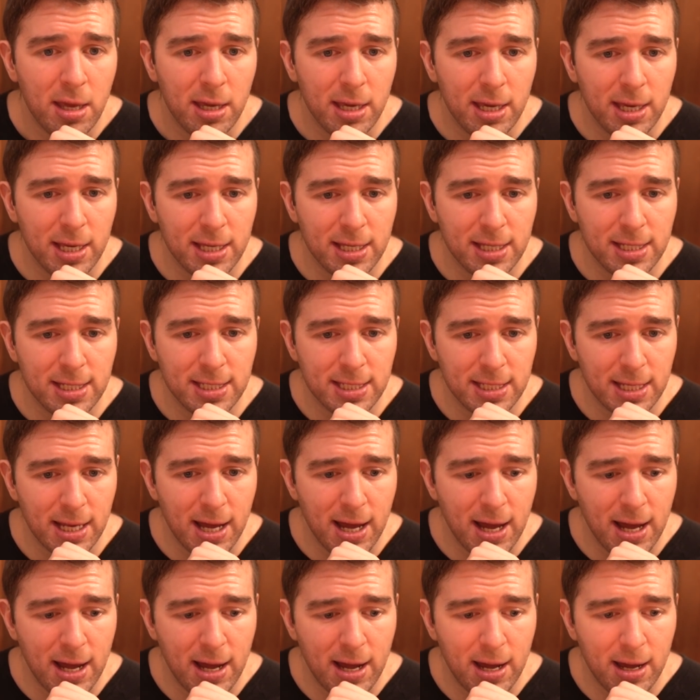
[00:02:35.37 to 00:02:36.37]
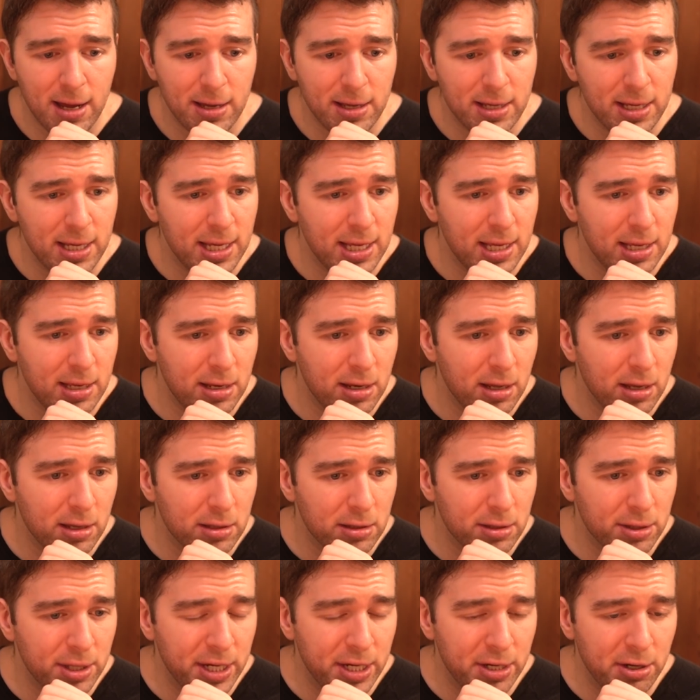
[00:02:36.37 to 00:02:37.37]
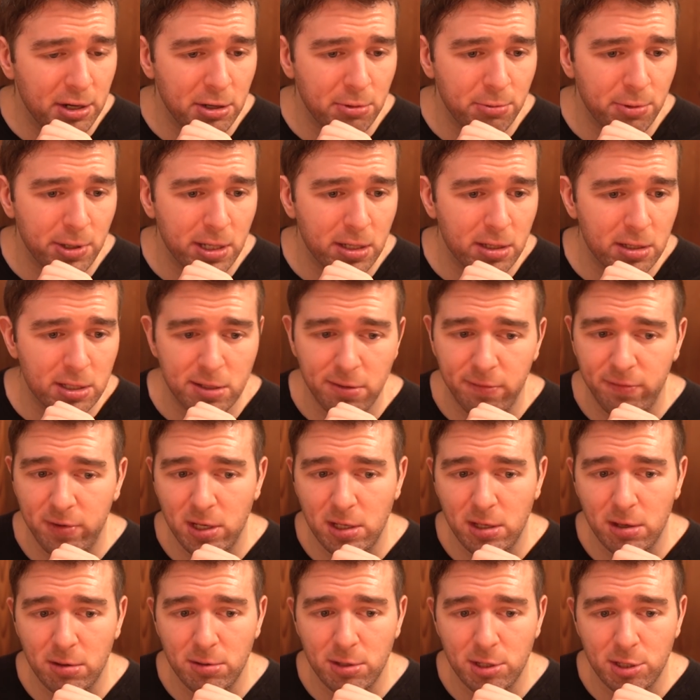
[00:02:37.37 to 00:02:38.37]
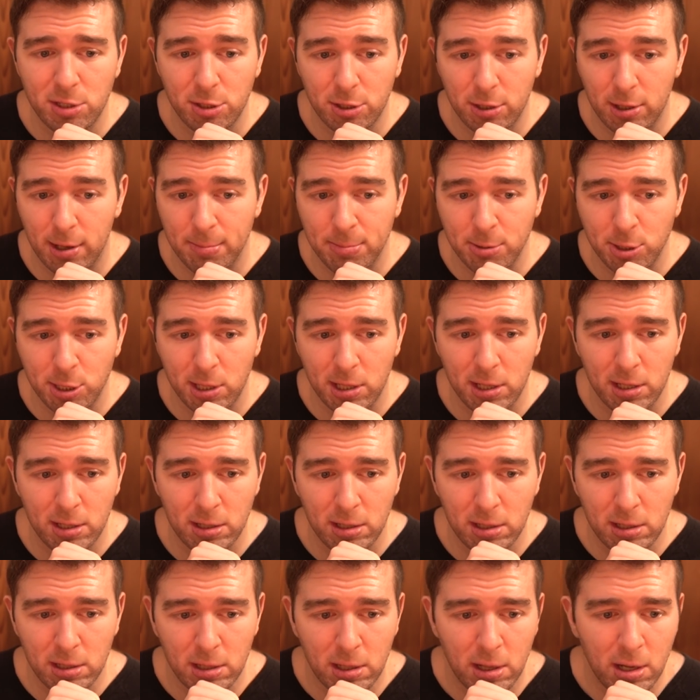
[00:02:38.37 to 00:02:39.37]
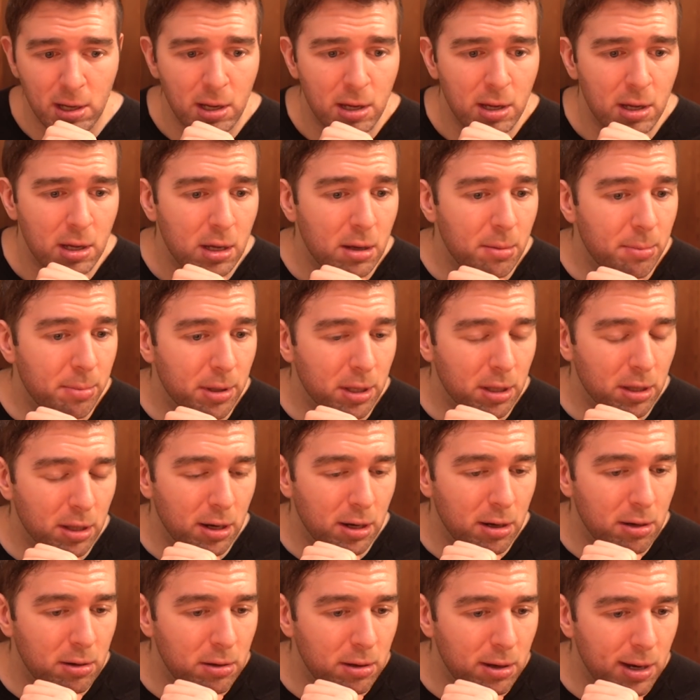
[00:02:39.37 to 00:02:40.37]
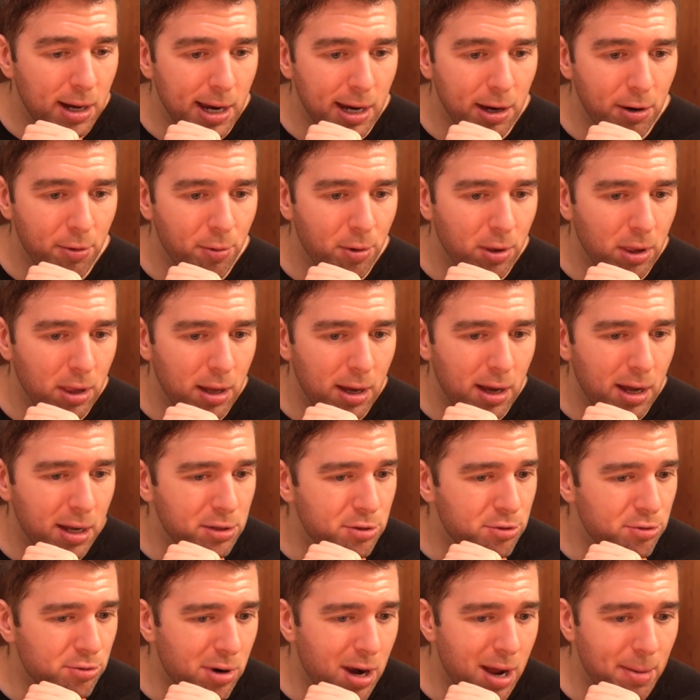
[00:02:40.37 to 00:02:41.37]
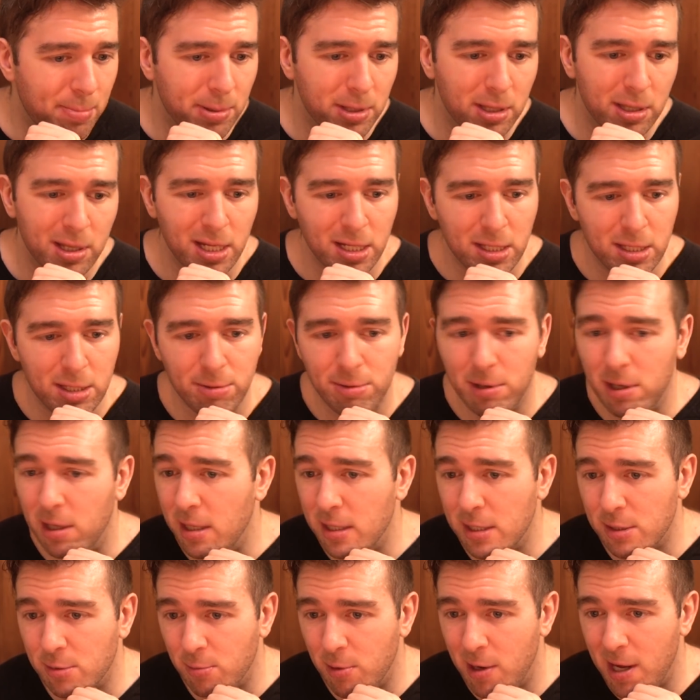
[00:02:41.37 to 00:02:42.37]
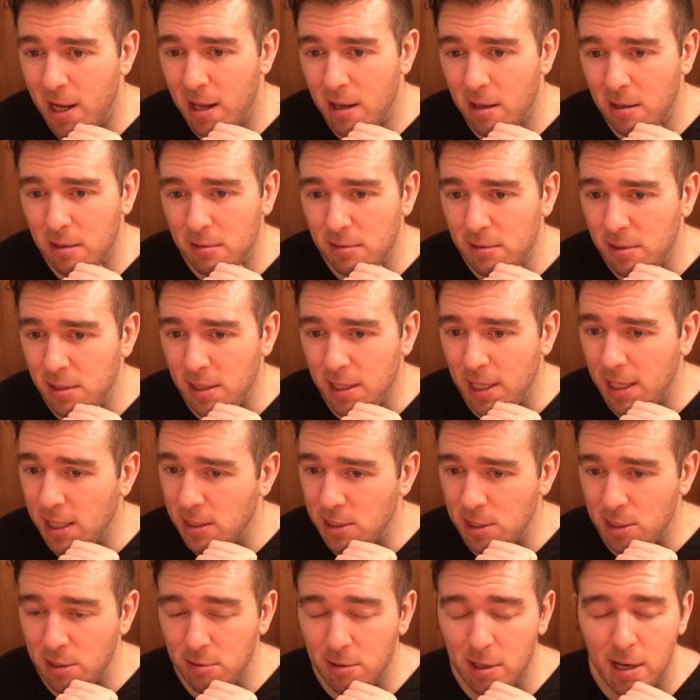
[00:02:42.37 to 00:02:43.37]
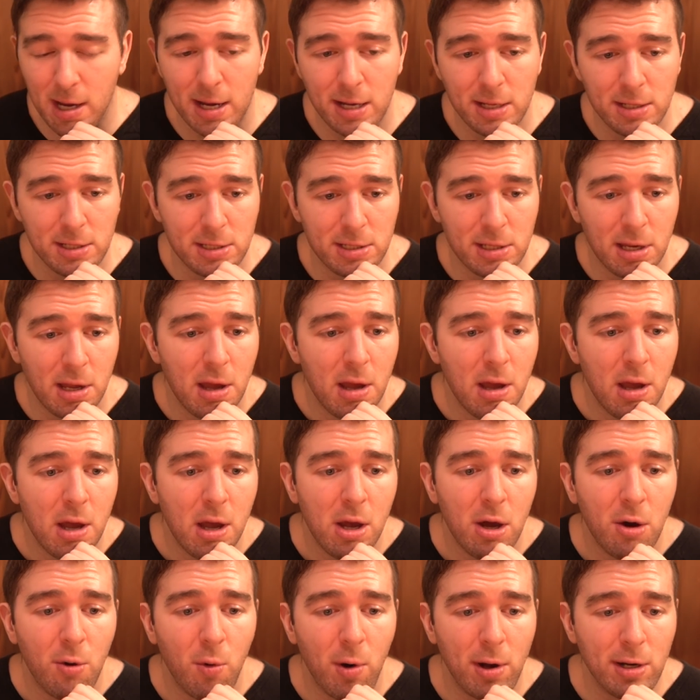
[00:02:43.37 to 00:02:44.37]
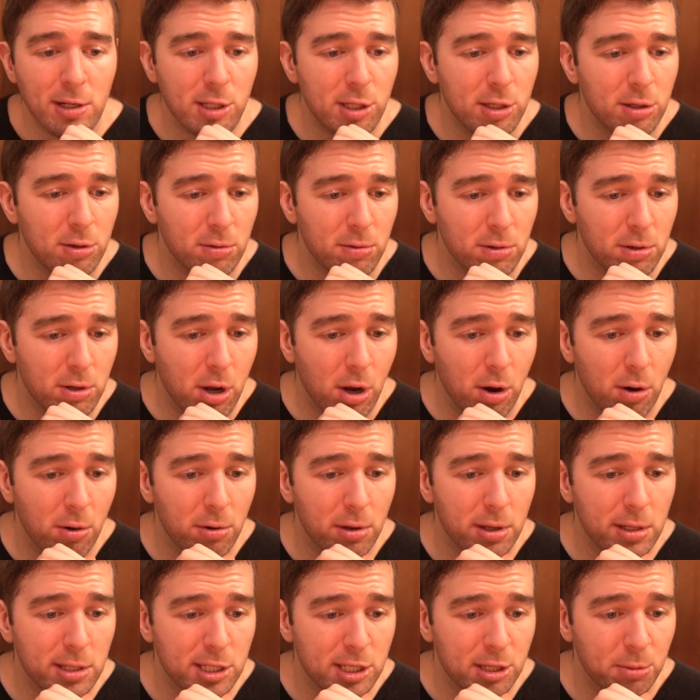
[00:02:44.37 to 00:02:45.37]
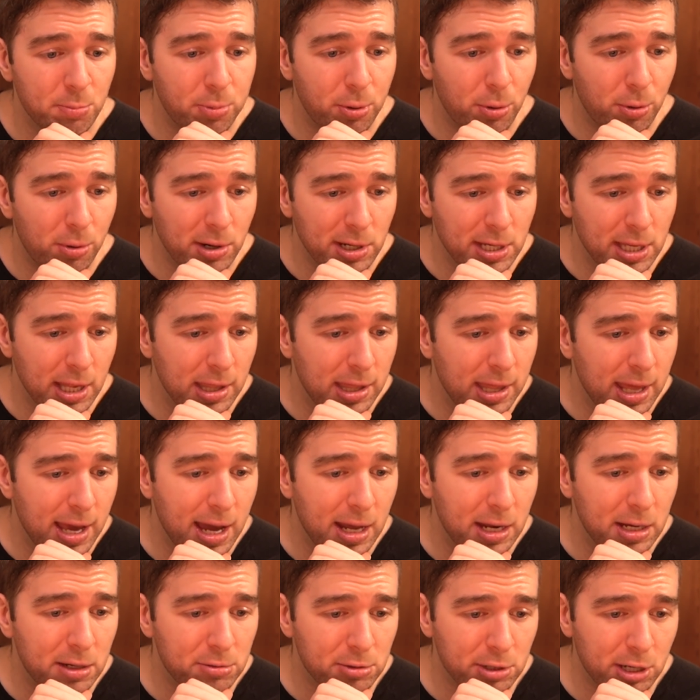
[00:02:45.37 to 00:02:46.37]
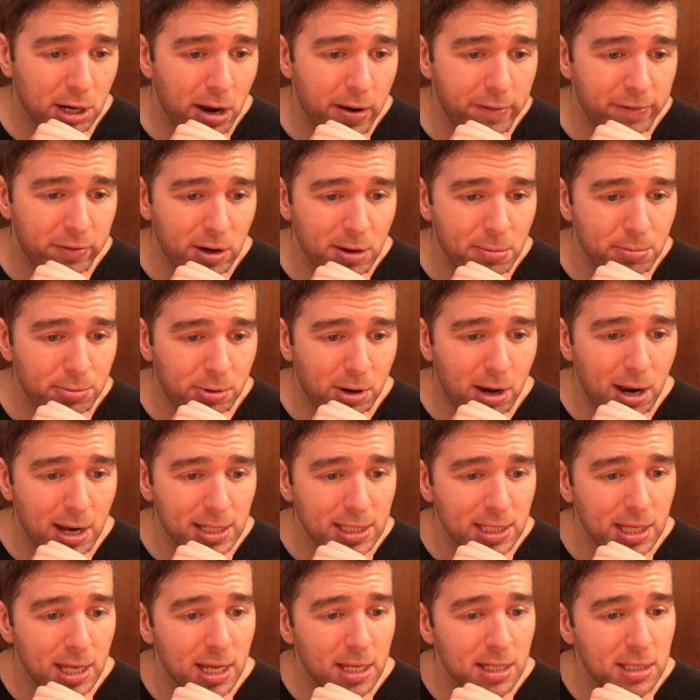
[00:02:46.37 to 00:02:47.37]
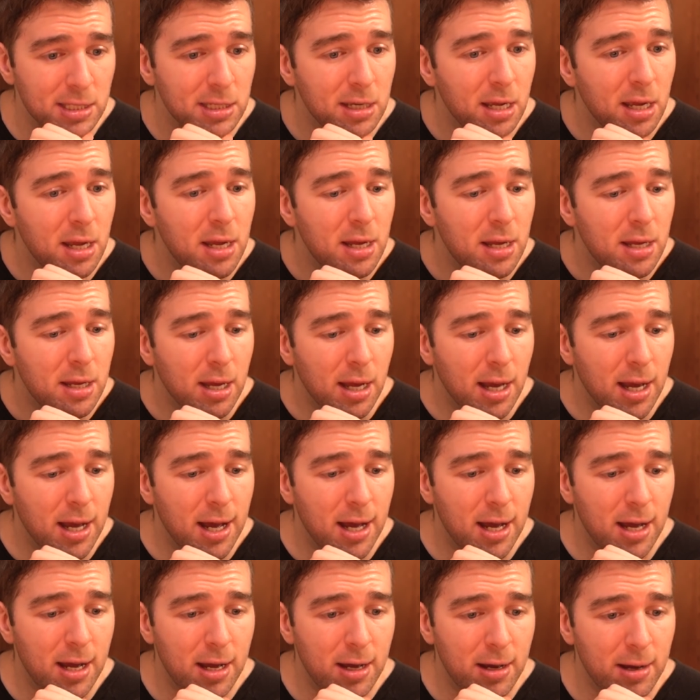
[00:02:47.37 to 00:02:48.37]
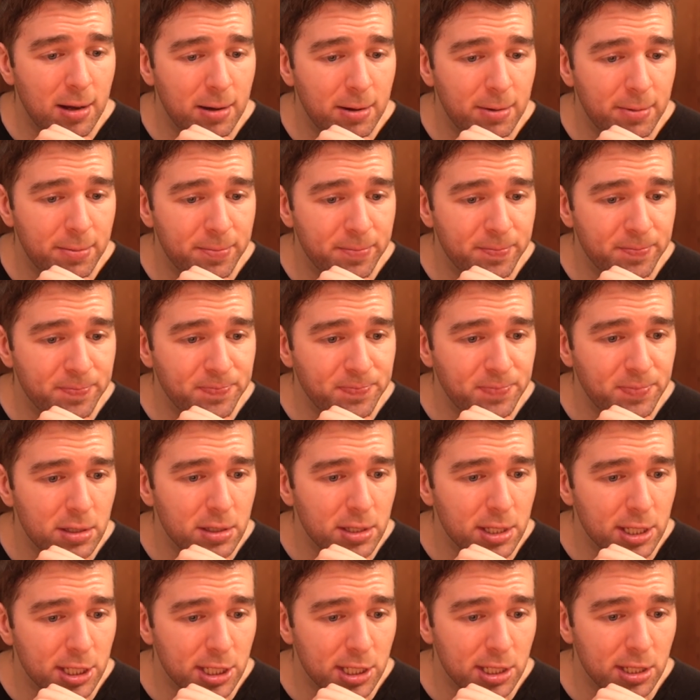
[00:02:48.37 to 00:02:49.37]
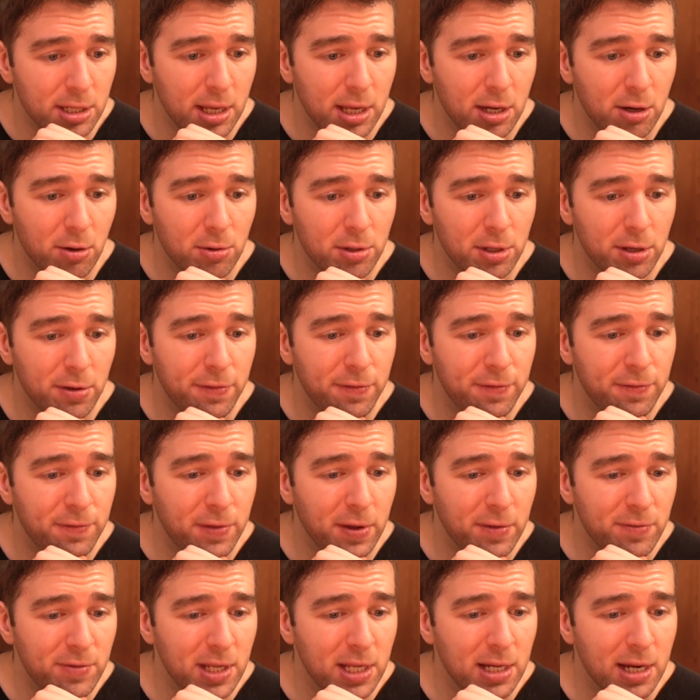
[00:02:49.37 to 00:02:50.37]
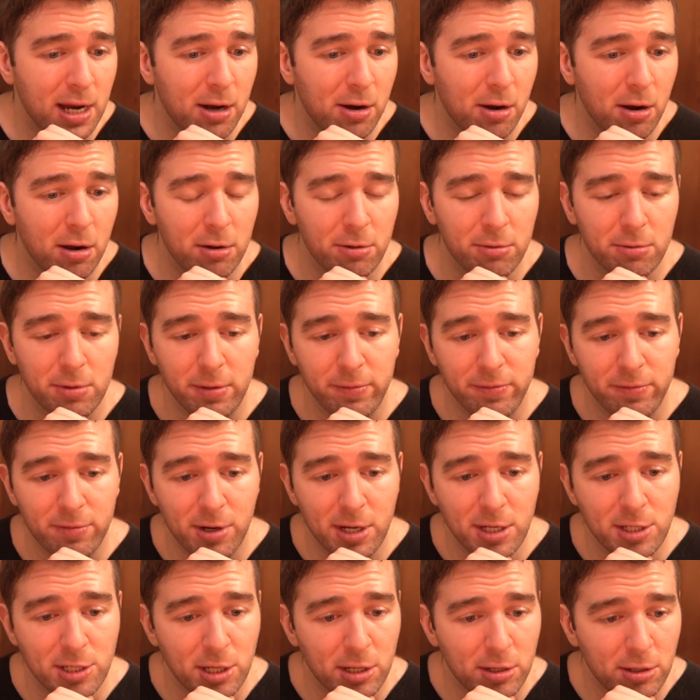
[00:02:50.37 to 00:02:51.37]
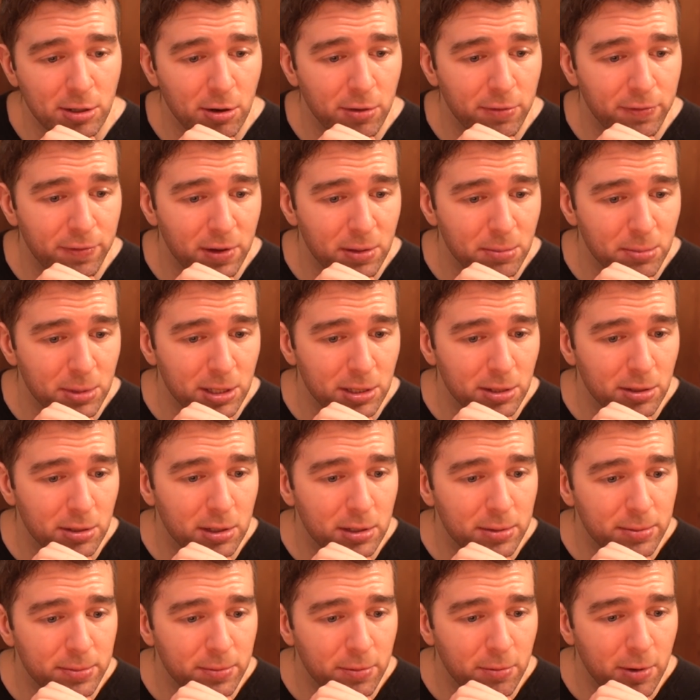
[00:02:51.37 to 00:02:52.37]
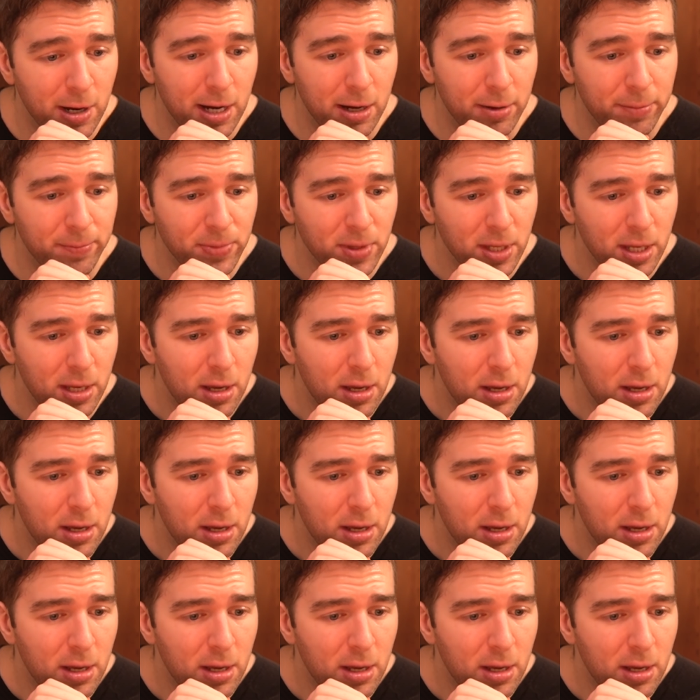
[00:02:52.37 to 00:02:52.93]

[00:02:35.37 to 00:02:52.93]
is uh, in Larry Wheel's video description below. I will uh, drop a link to it as well in case you guys want to go support that recovery process. Um, this is in only 15 hours. Oh, we've reached our GoFundMe goal. Wow.